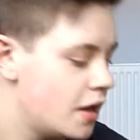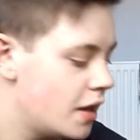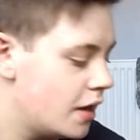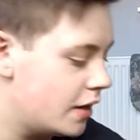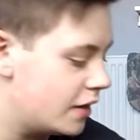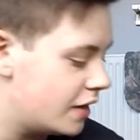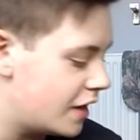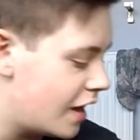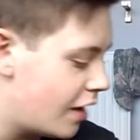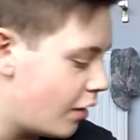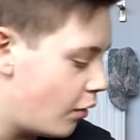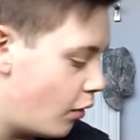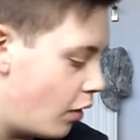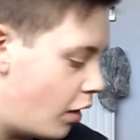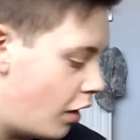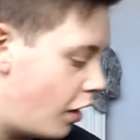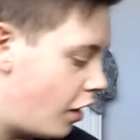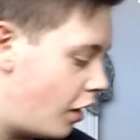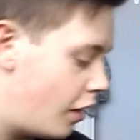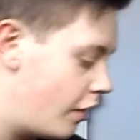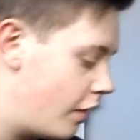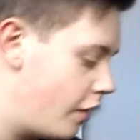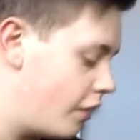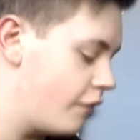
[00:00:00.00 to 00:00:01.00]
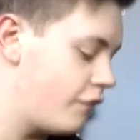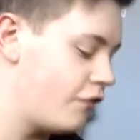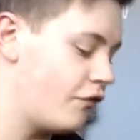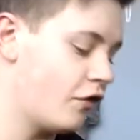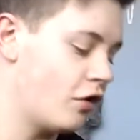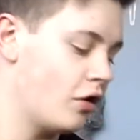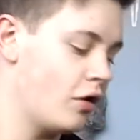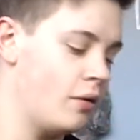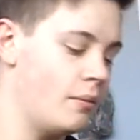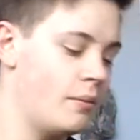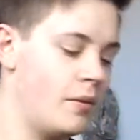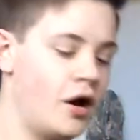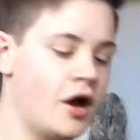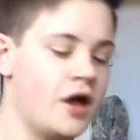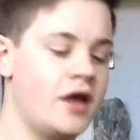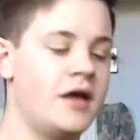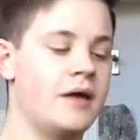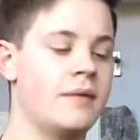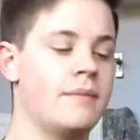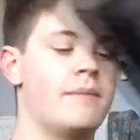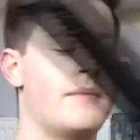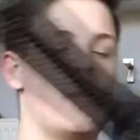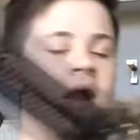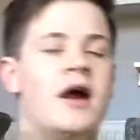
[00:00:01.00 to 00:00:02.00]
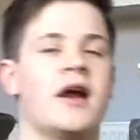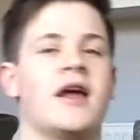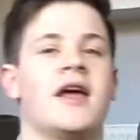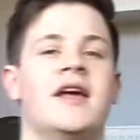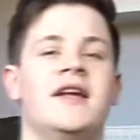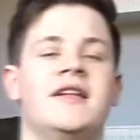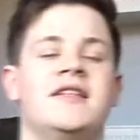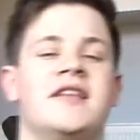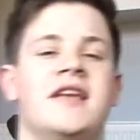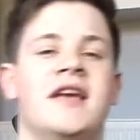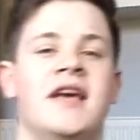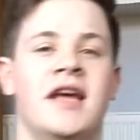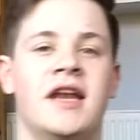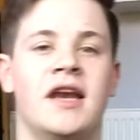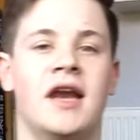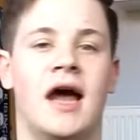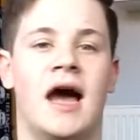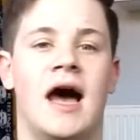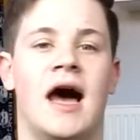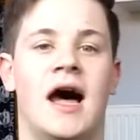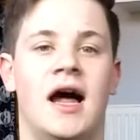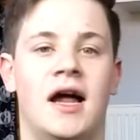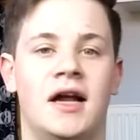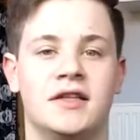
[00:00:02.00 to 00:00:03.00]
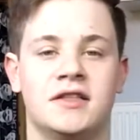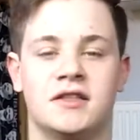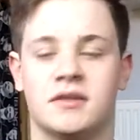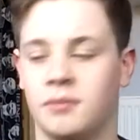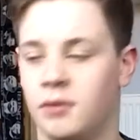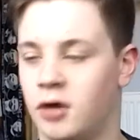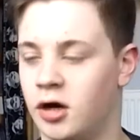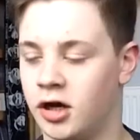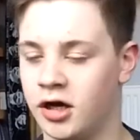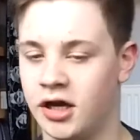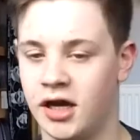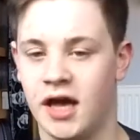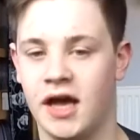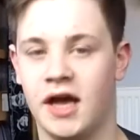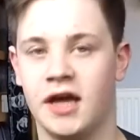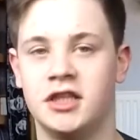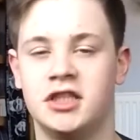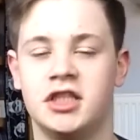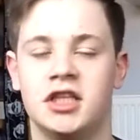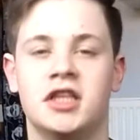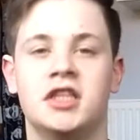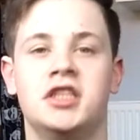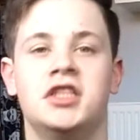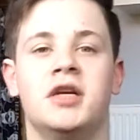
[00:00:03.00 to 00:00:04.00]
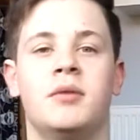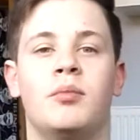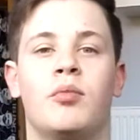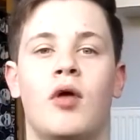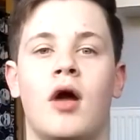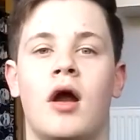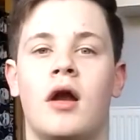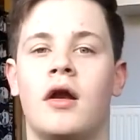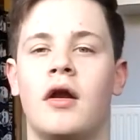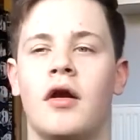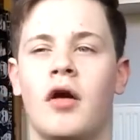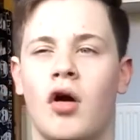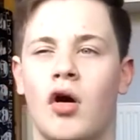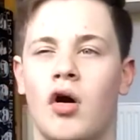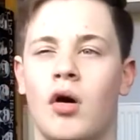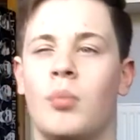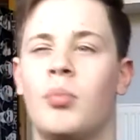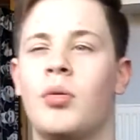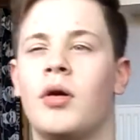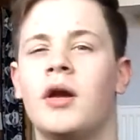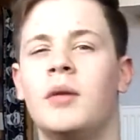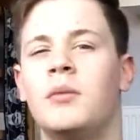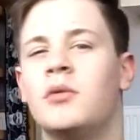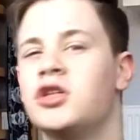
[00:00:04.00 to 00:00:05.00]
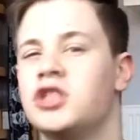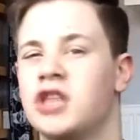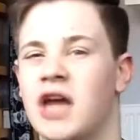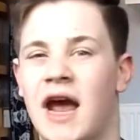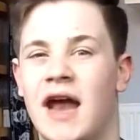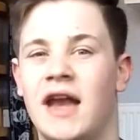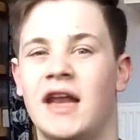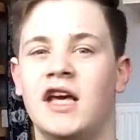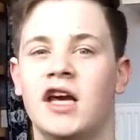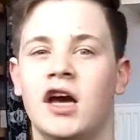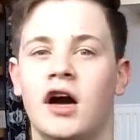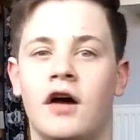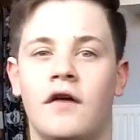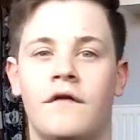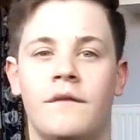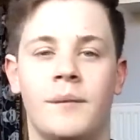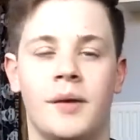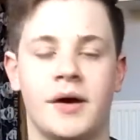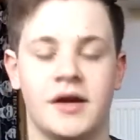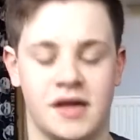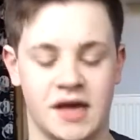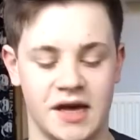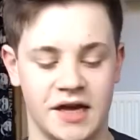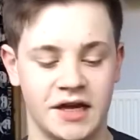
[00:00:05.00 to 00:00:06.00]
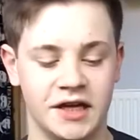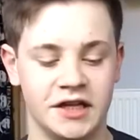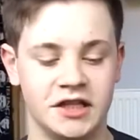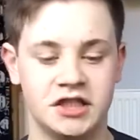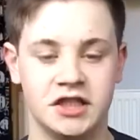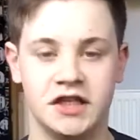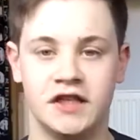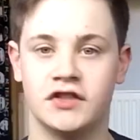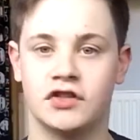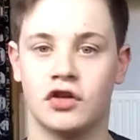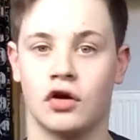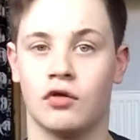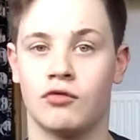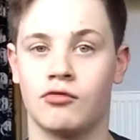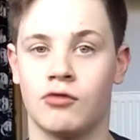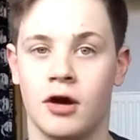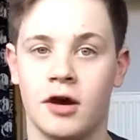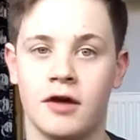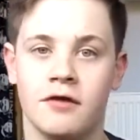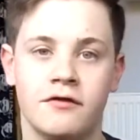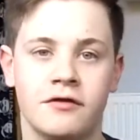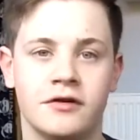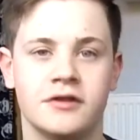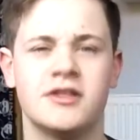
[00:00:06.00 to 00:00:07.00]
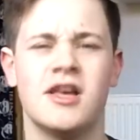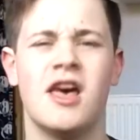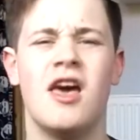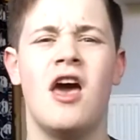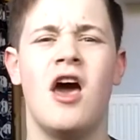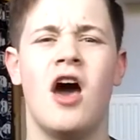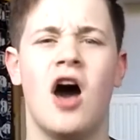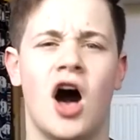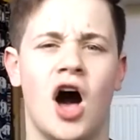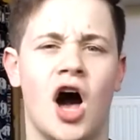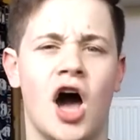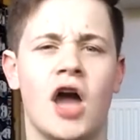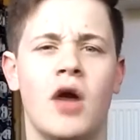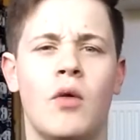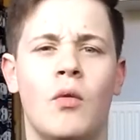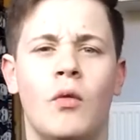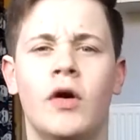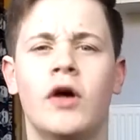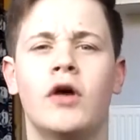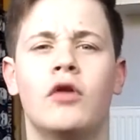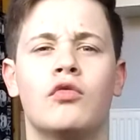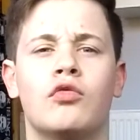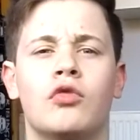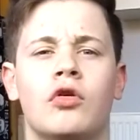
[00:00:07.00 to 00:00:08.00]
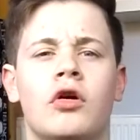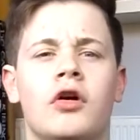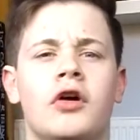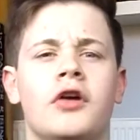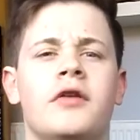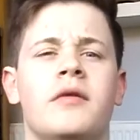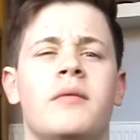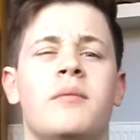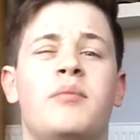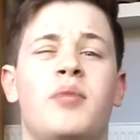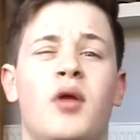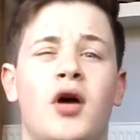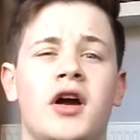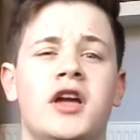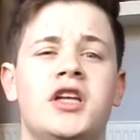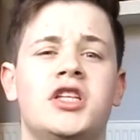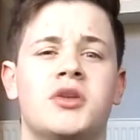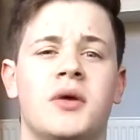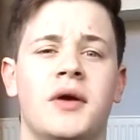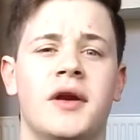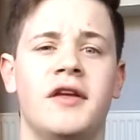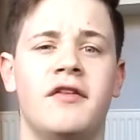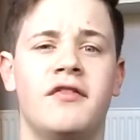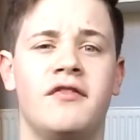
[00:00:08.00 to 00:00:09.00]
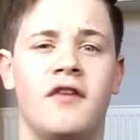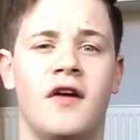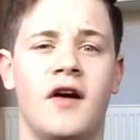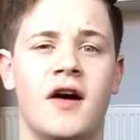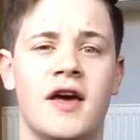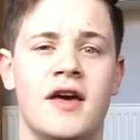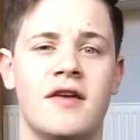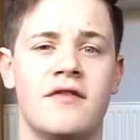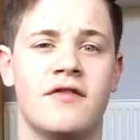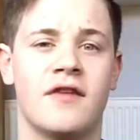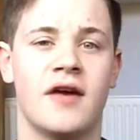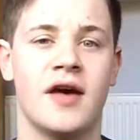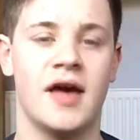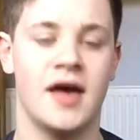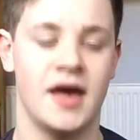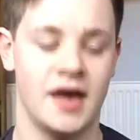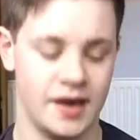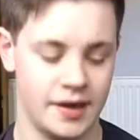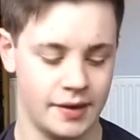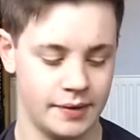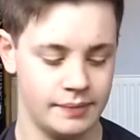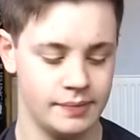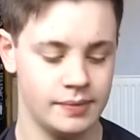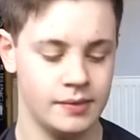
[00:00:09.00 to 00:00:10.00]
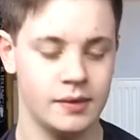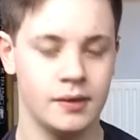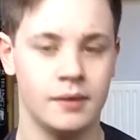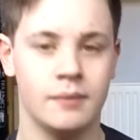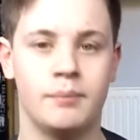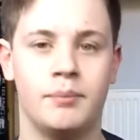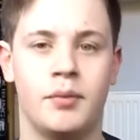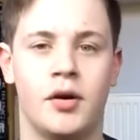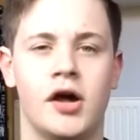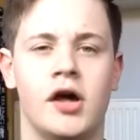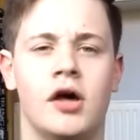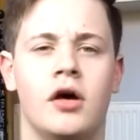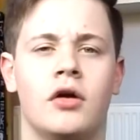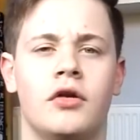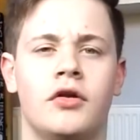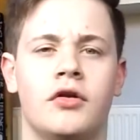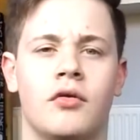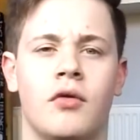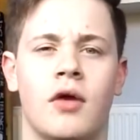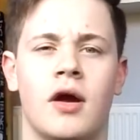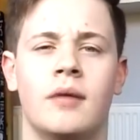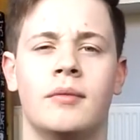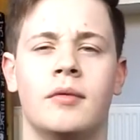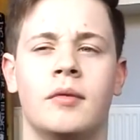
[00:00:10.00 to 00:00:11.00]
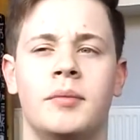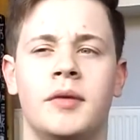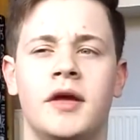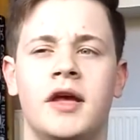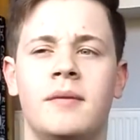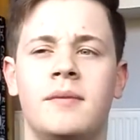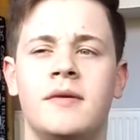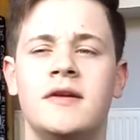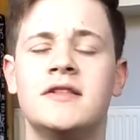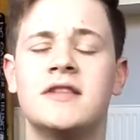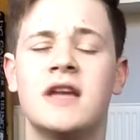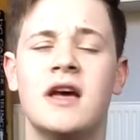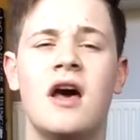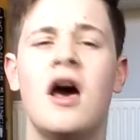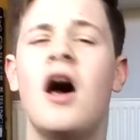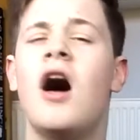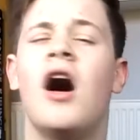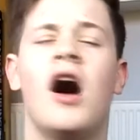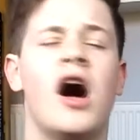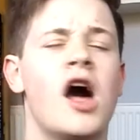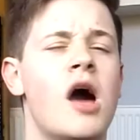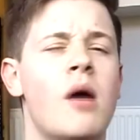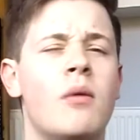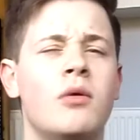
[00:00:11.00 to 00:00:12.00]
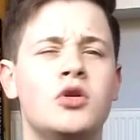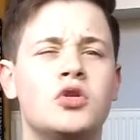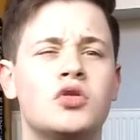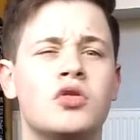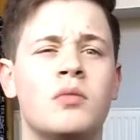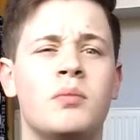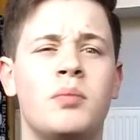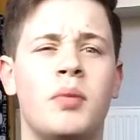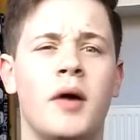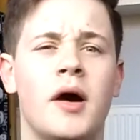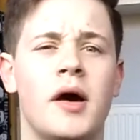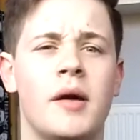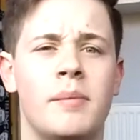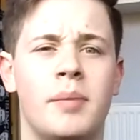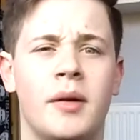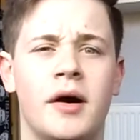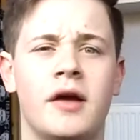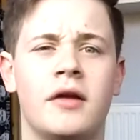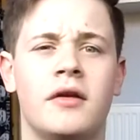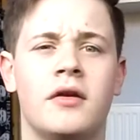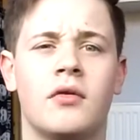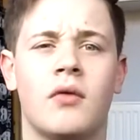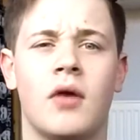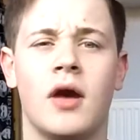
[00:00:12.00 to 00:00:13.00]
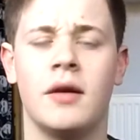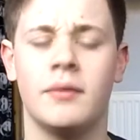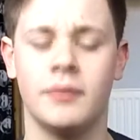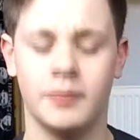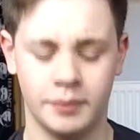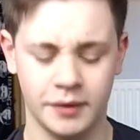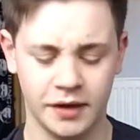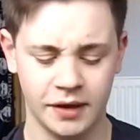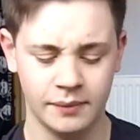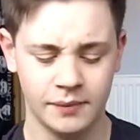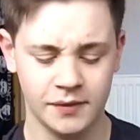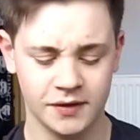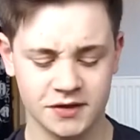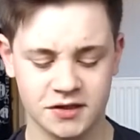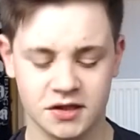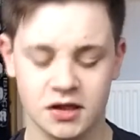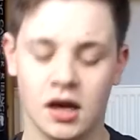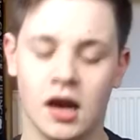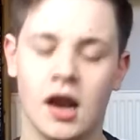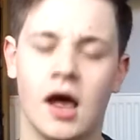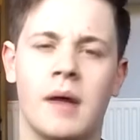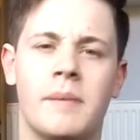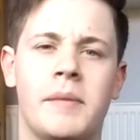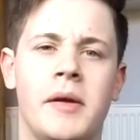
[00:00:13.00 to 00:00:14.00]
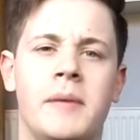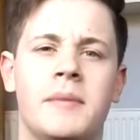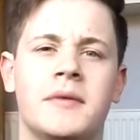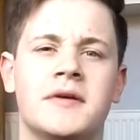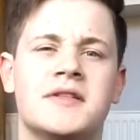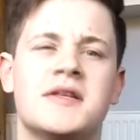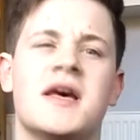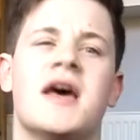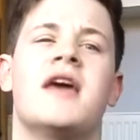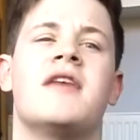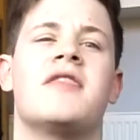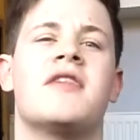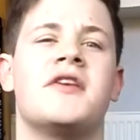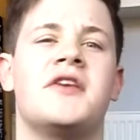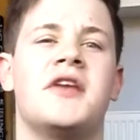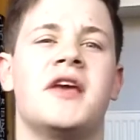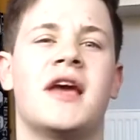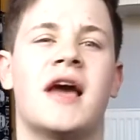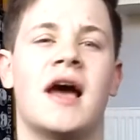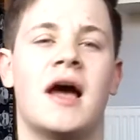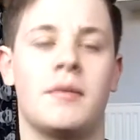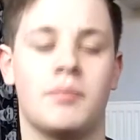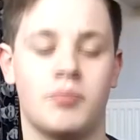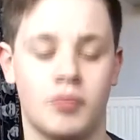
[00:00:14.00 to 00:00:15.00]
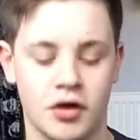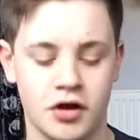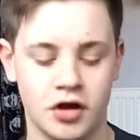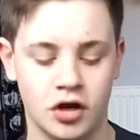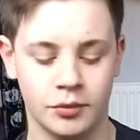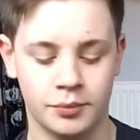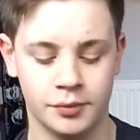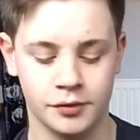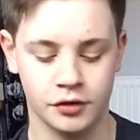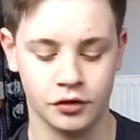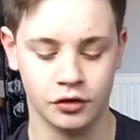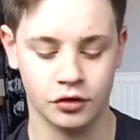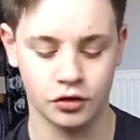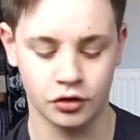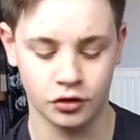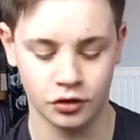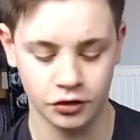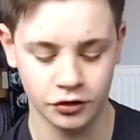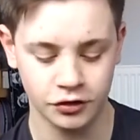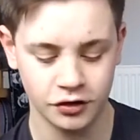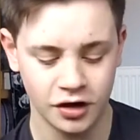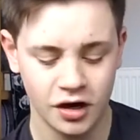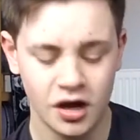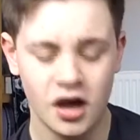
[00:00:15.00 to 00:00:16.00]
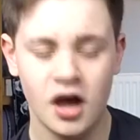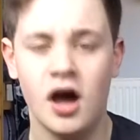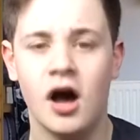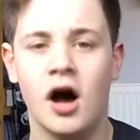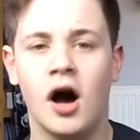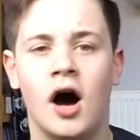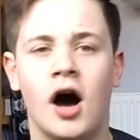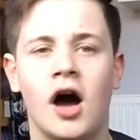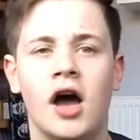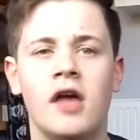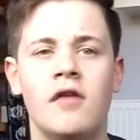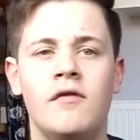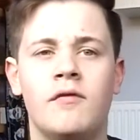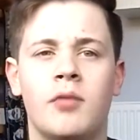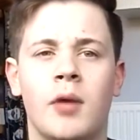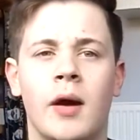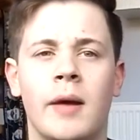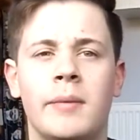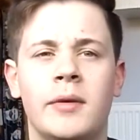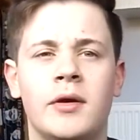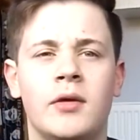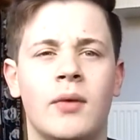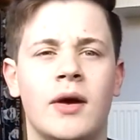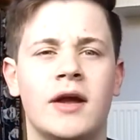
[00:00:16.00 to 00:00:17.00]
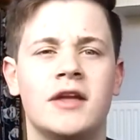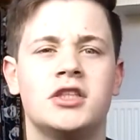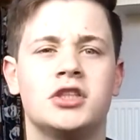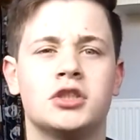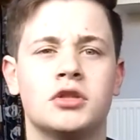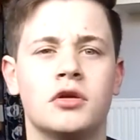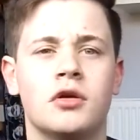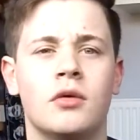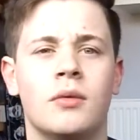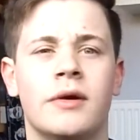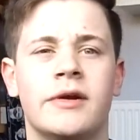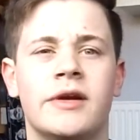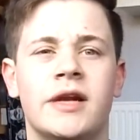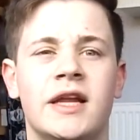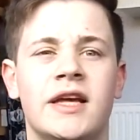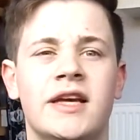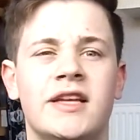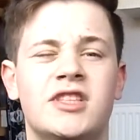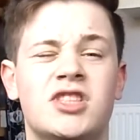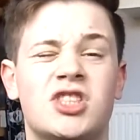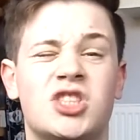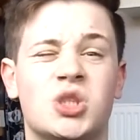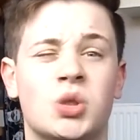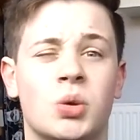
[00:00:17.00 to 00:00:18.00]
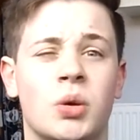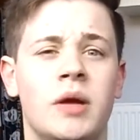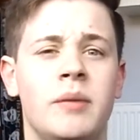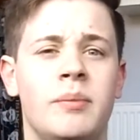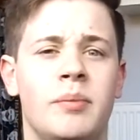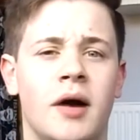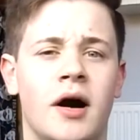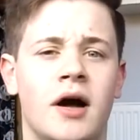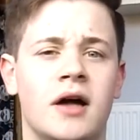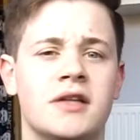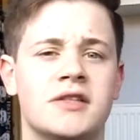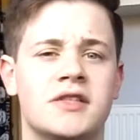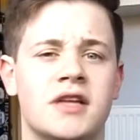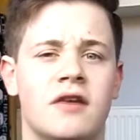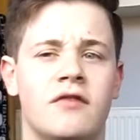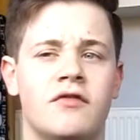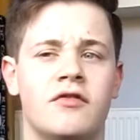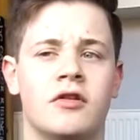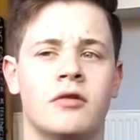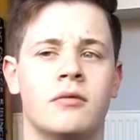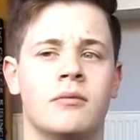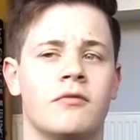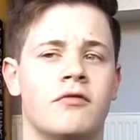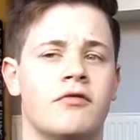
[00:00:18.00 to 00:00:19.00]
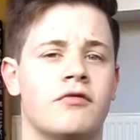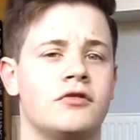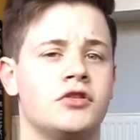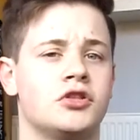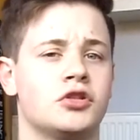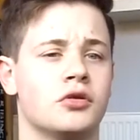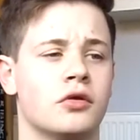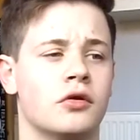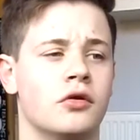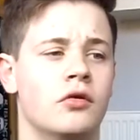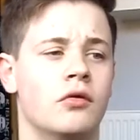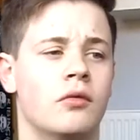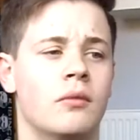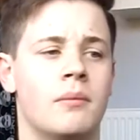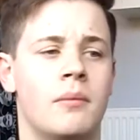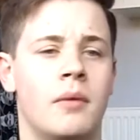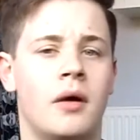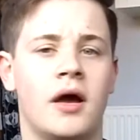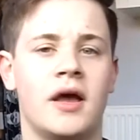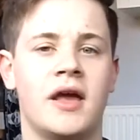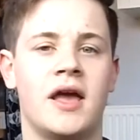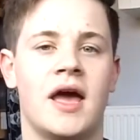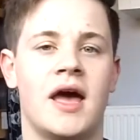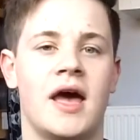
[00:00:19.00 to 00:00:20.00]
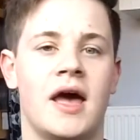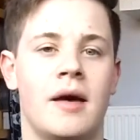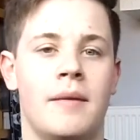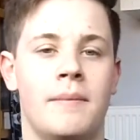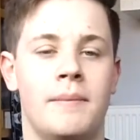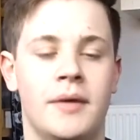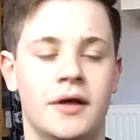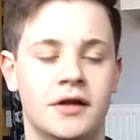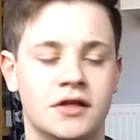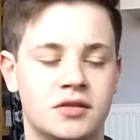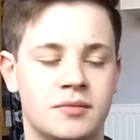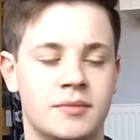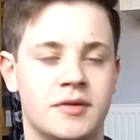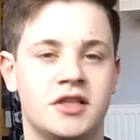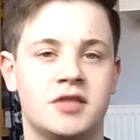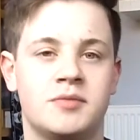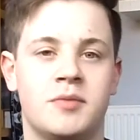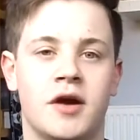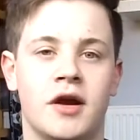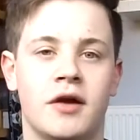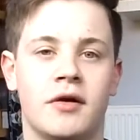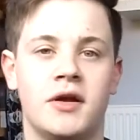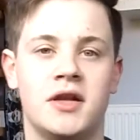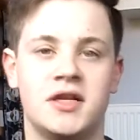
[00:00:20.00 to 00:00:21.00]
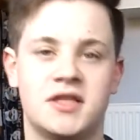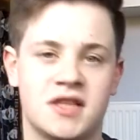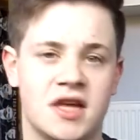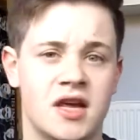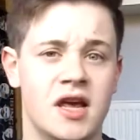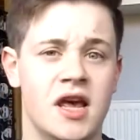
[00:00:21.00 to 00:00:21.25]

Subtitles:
Now, for my Mark 18 and my G&G Predator, or pretty much any of my AEGs or rifles, I will run .25 biodegradable BBs. I always run biodegradable BBs. A lot of people say that they can't break up in your gun. I've probably went through at least 3 bottles of them through my Milsim experience.